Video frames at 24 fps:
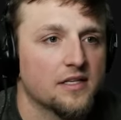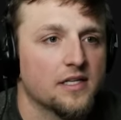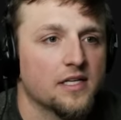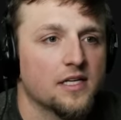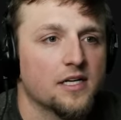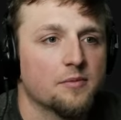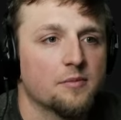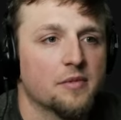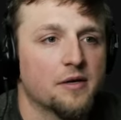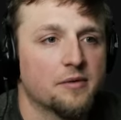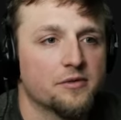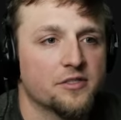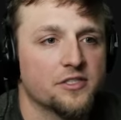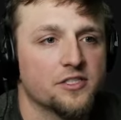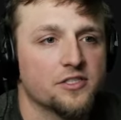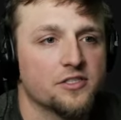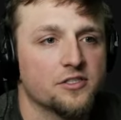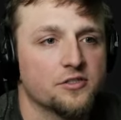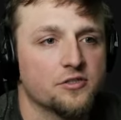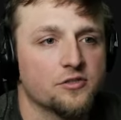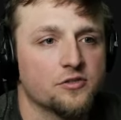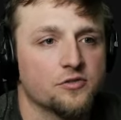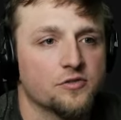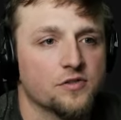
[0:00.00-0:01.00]
Maybe we should
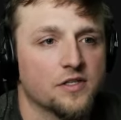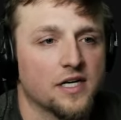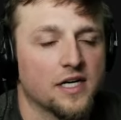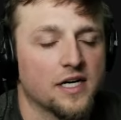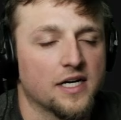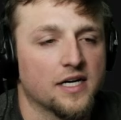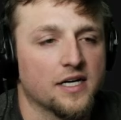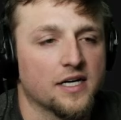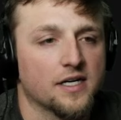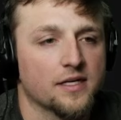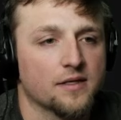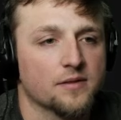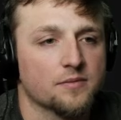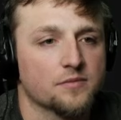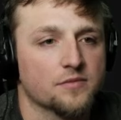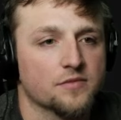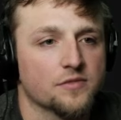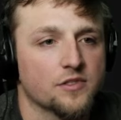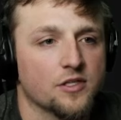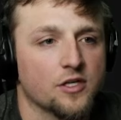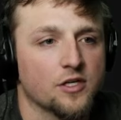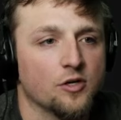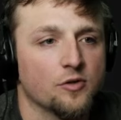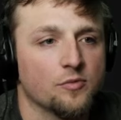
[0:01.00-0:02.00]
do
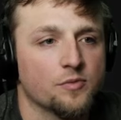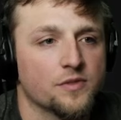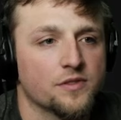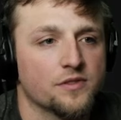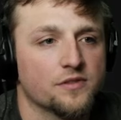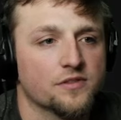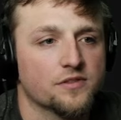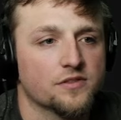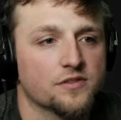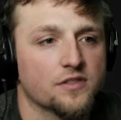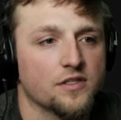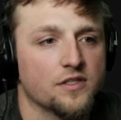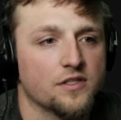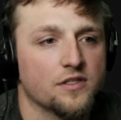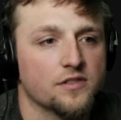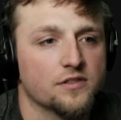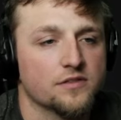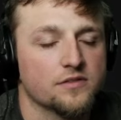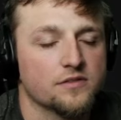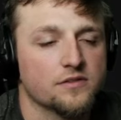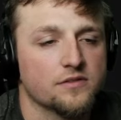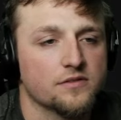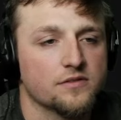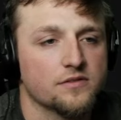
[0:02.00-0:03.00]
open
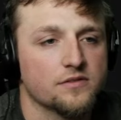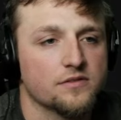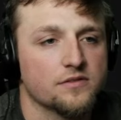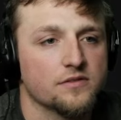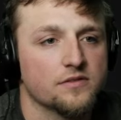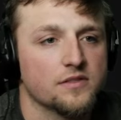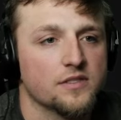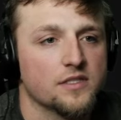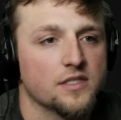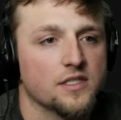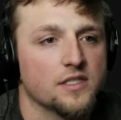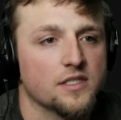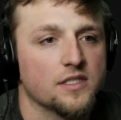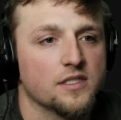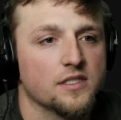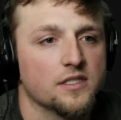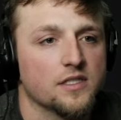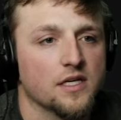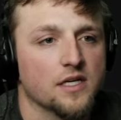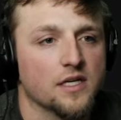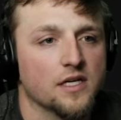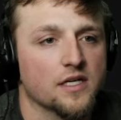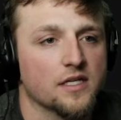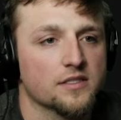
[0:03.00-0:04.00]
result
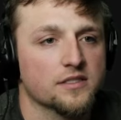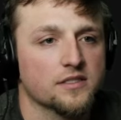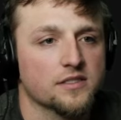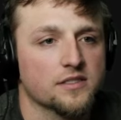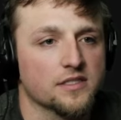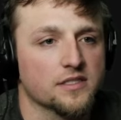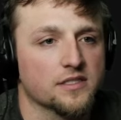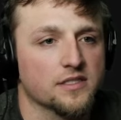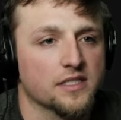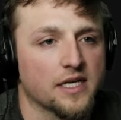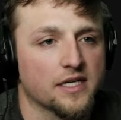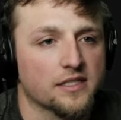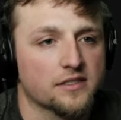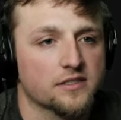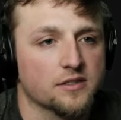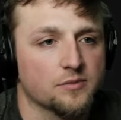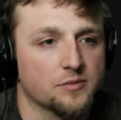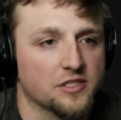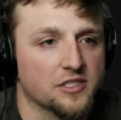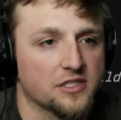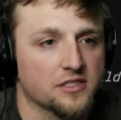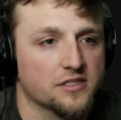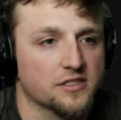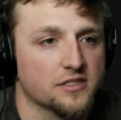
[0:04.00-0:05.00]
syntax,
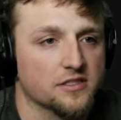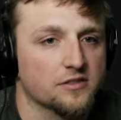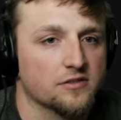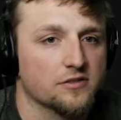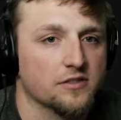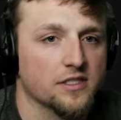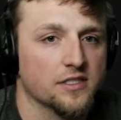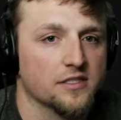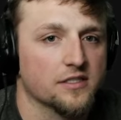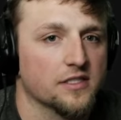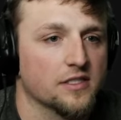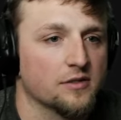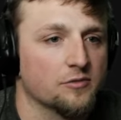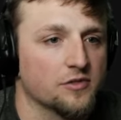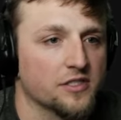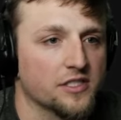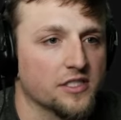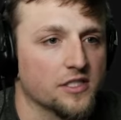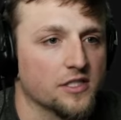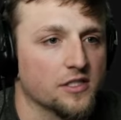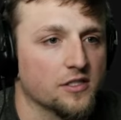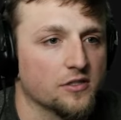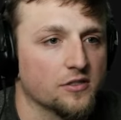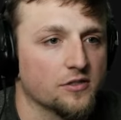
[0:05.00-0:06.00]
something like this, right? And we
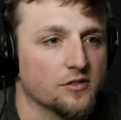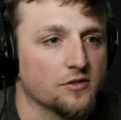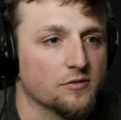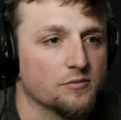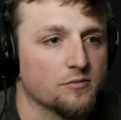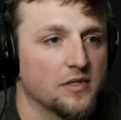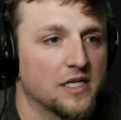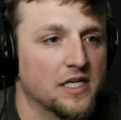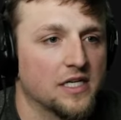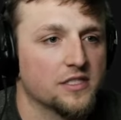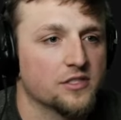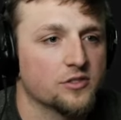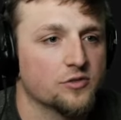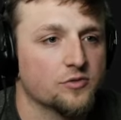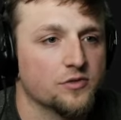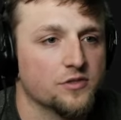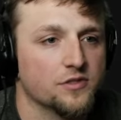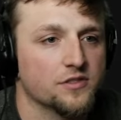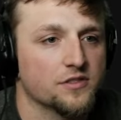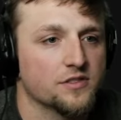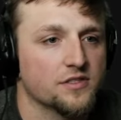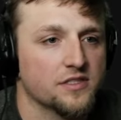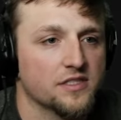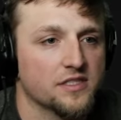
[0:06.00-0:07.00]
go
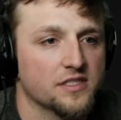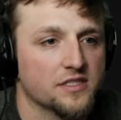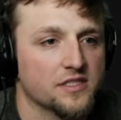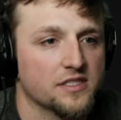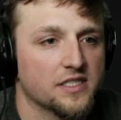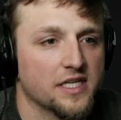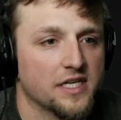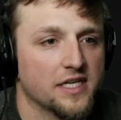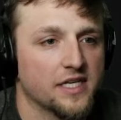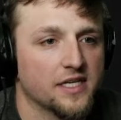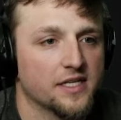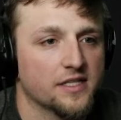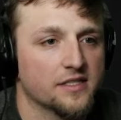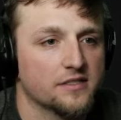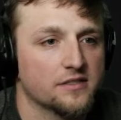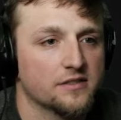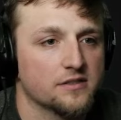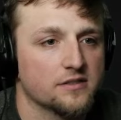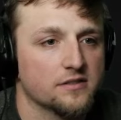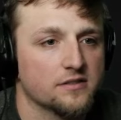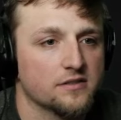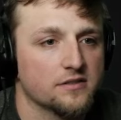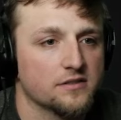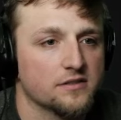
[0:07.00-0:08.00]
module
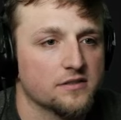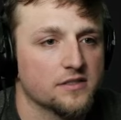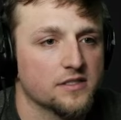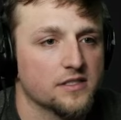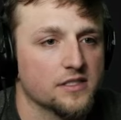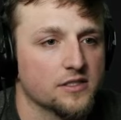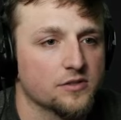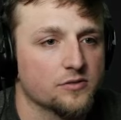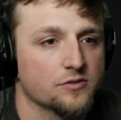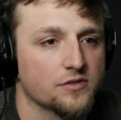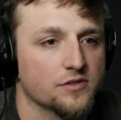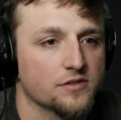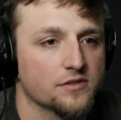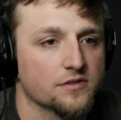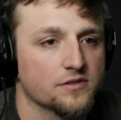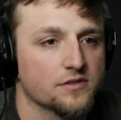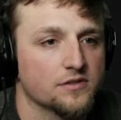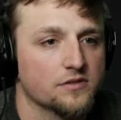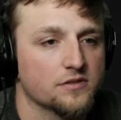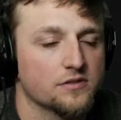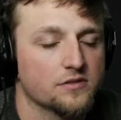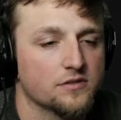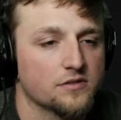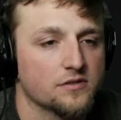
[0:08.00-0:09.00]
syntax
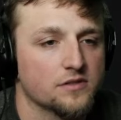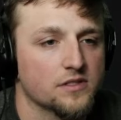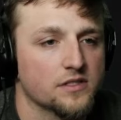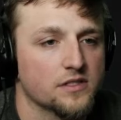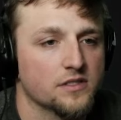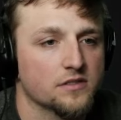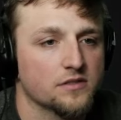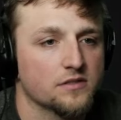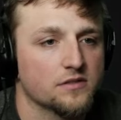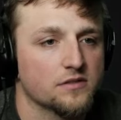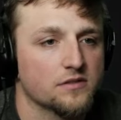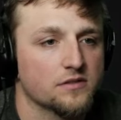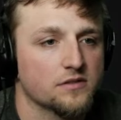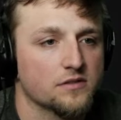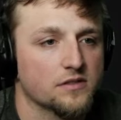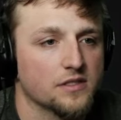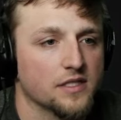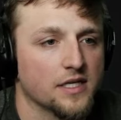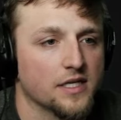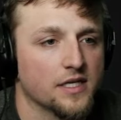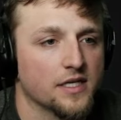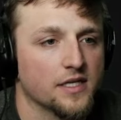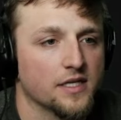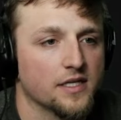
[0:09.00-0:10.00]
equals this
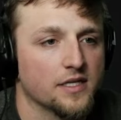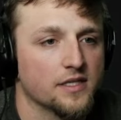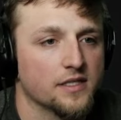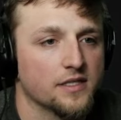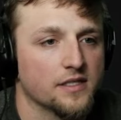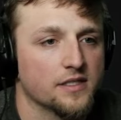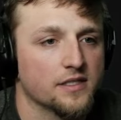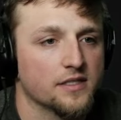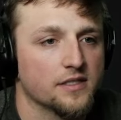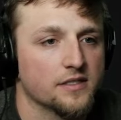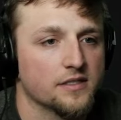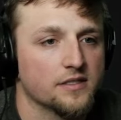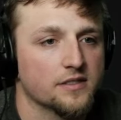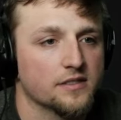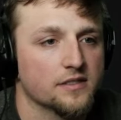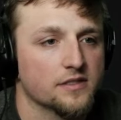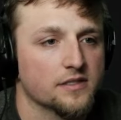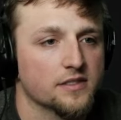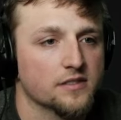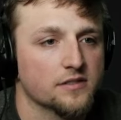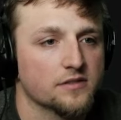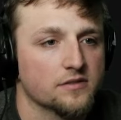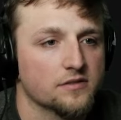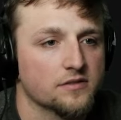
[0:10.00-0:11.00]
and
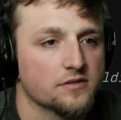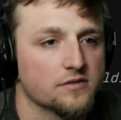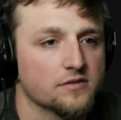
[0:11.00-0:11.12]
this.